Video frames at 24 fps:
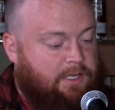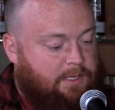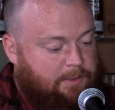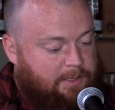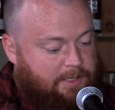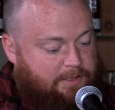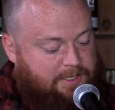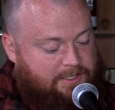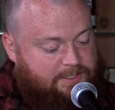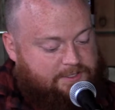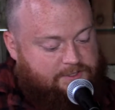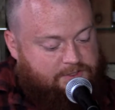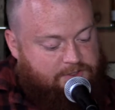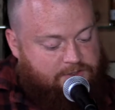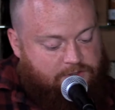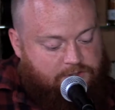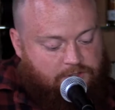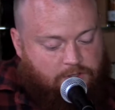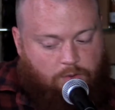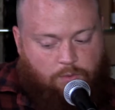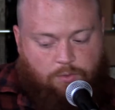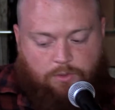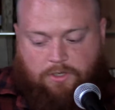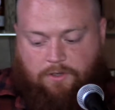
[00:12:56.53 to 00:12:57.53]
And that's
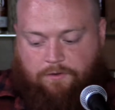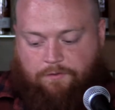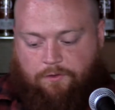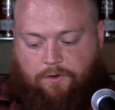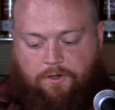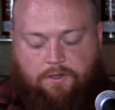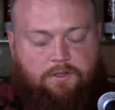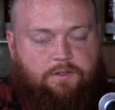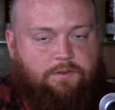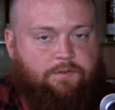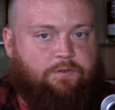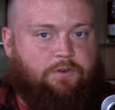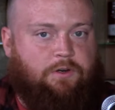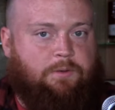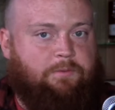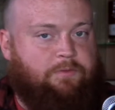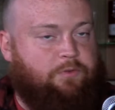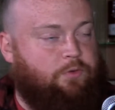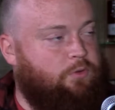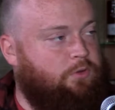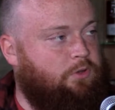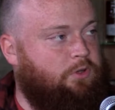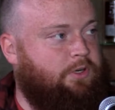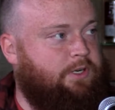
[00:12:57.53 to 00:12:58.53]
so different from if
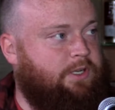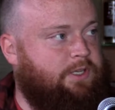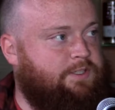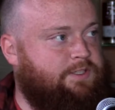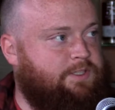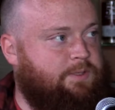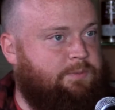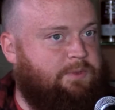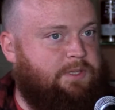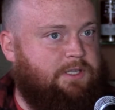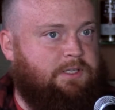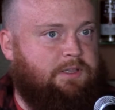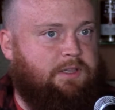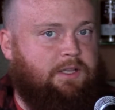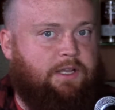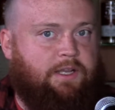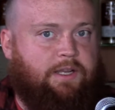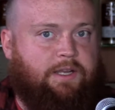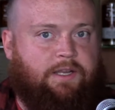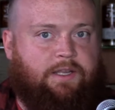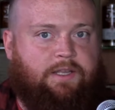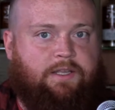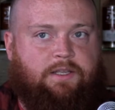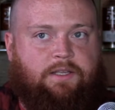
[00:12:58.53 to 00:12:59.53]
you look at something
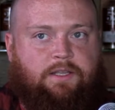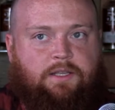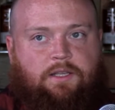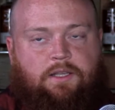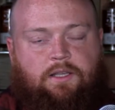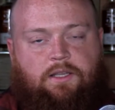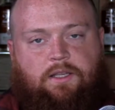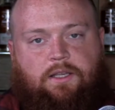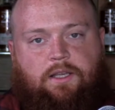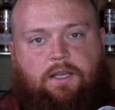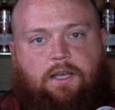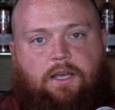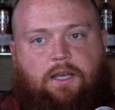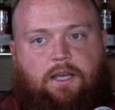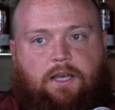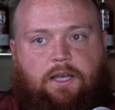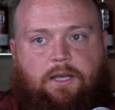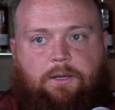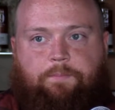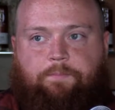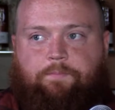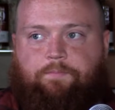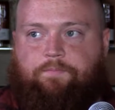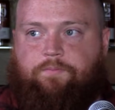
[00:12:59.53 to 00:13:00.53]
like,
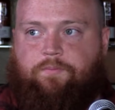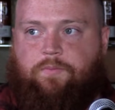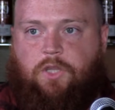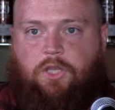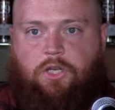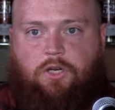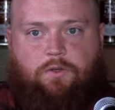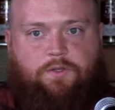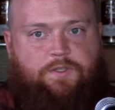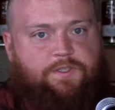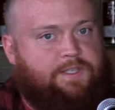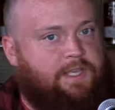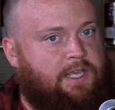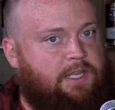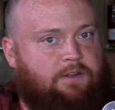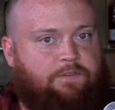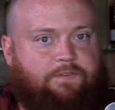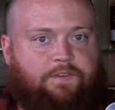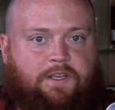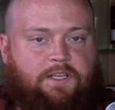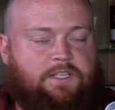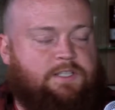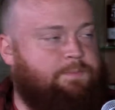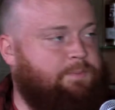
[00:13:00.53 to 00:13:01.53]
Santa
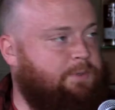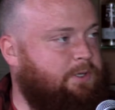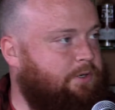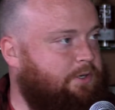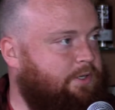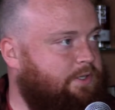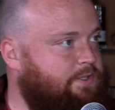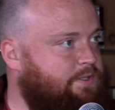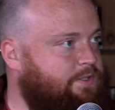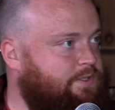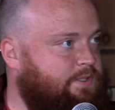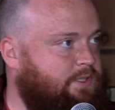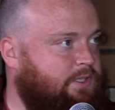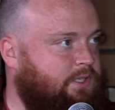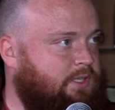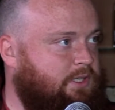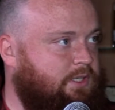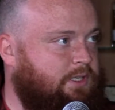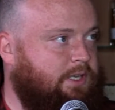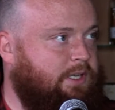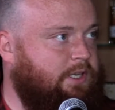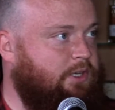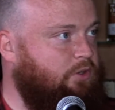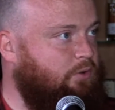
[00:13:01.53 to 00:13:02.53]
Fe Spirits
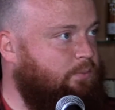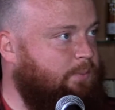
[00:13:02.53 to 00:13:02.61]
in New